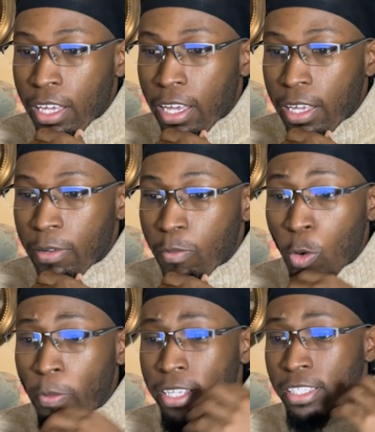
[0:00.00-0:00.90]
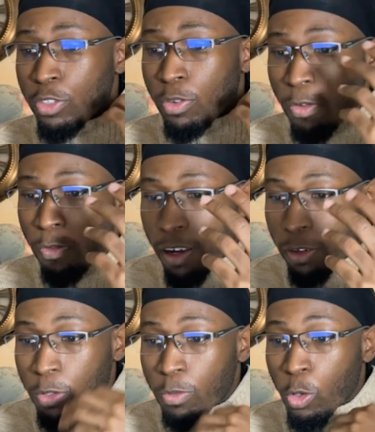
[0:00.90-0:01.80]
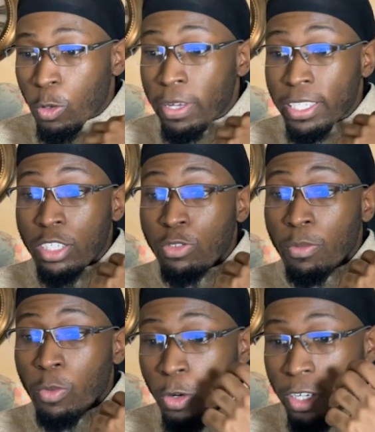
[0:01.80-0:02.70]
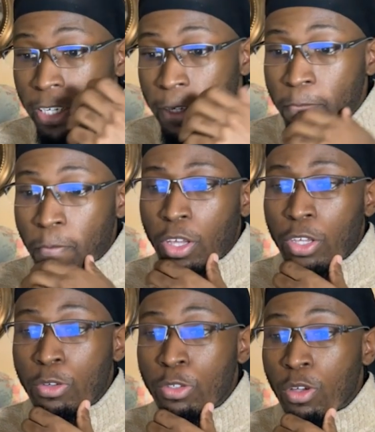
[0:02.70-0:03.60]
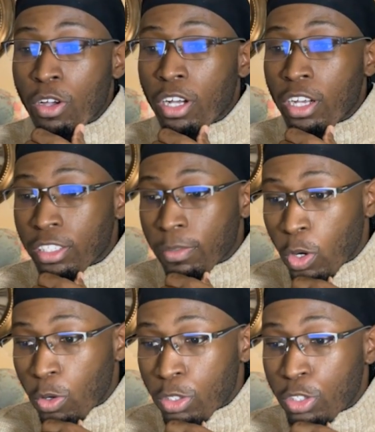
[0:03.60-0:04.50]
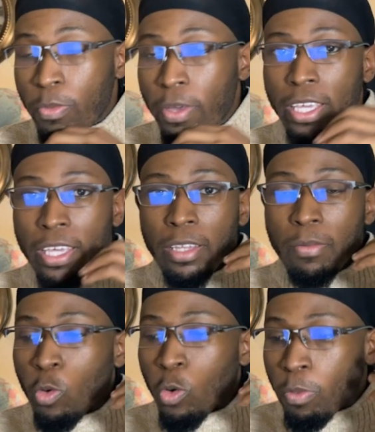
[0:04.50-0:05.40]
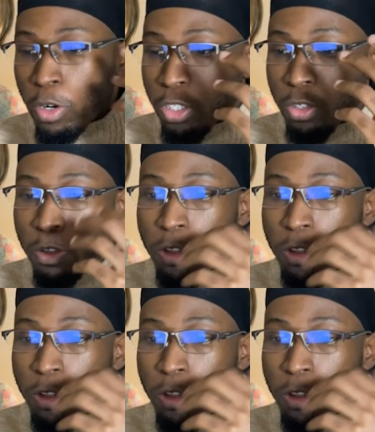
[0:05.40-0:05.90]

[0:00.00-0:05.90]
And more message from the founder, more message from Courtney. Use custom codes to make it more personal.